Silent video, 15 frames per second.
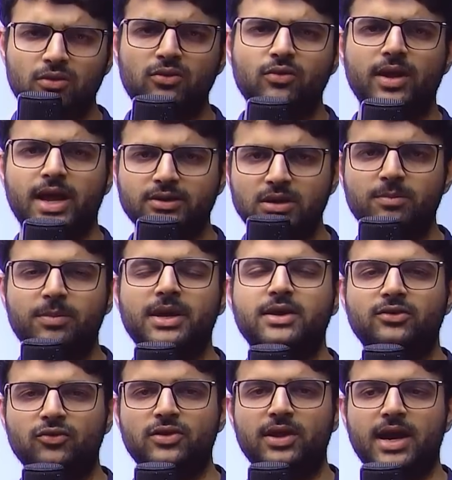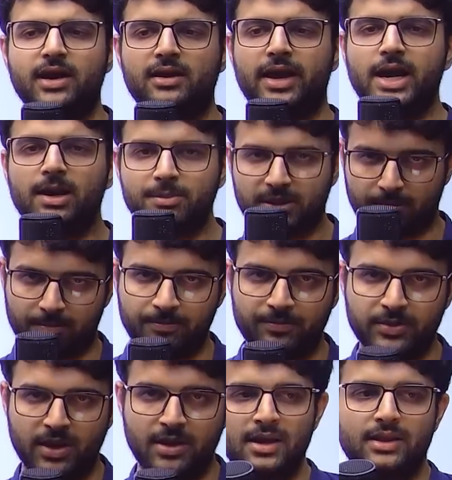you can actually pick issues that help them.
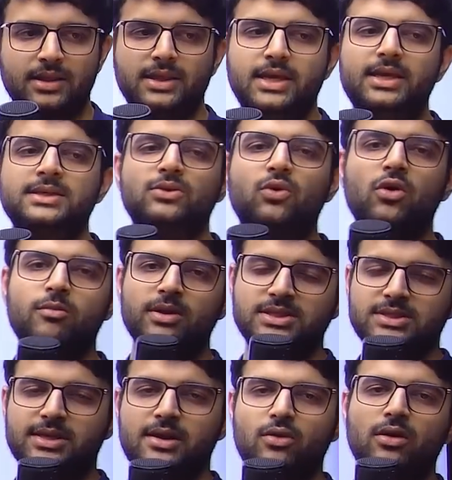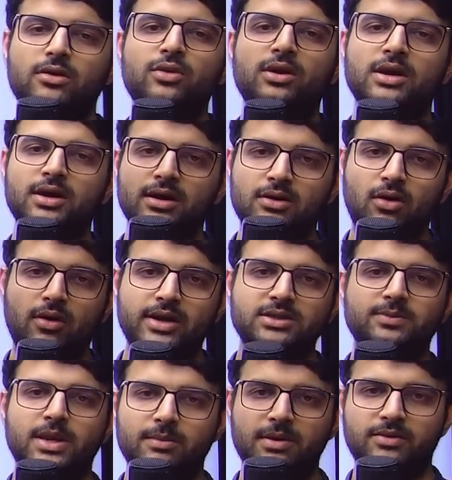These code bases are not to learn or
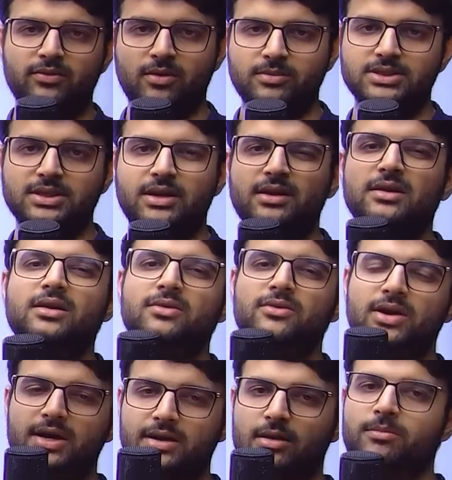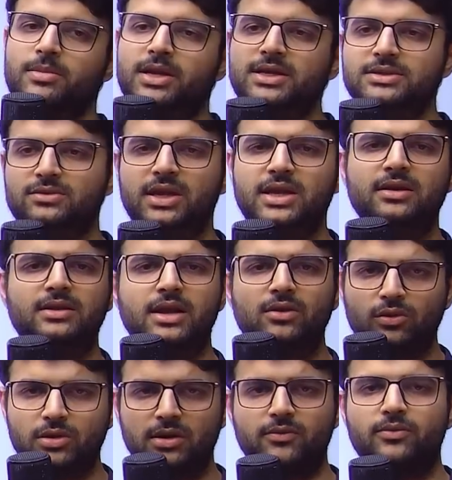experiment from. These are real world companies. They, they're
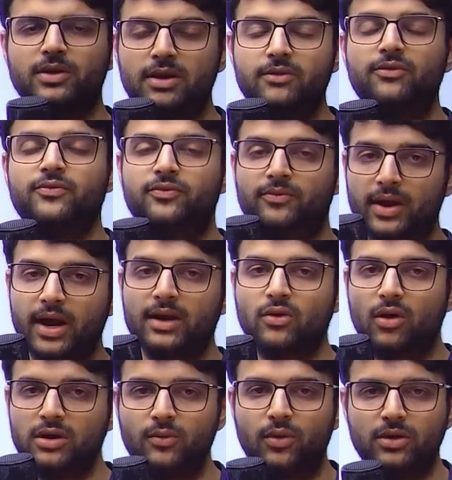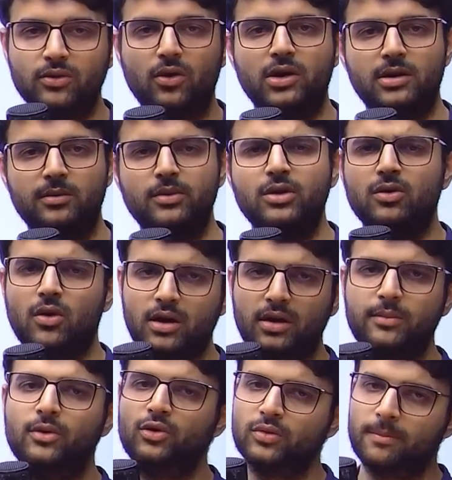looking, if at all you want to contribute,
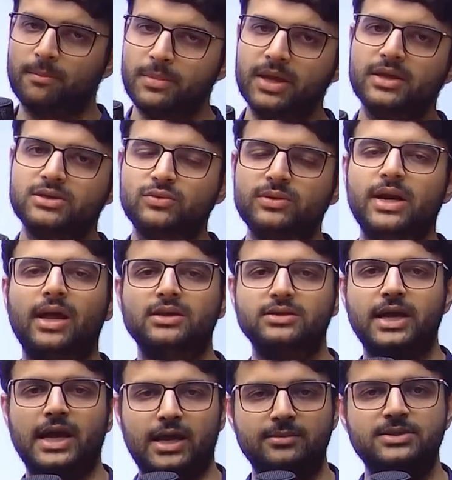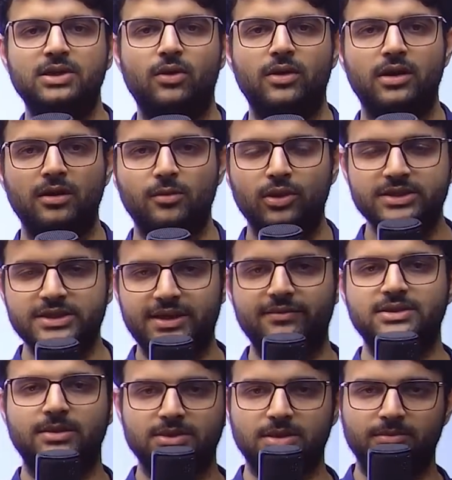contribute to a big issue that actually helps a contributor, saves
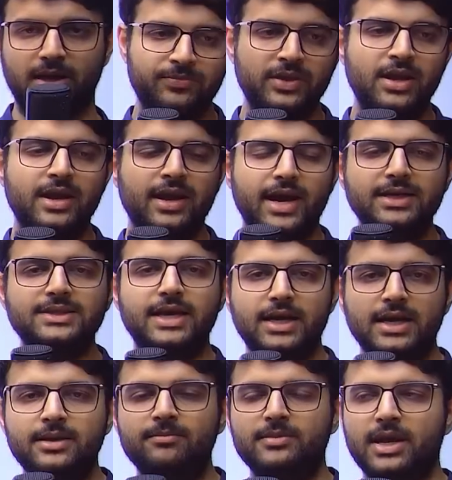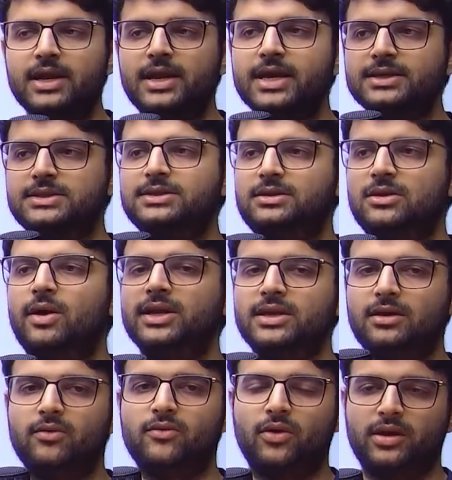them some time. And secondly, in case you are
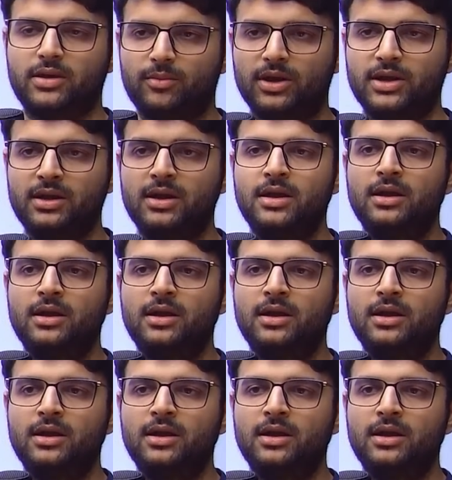thinking of contributing,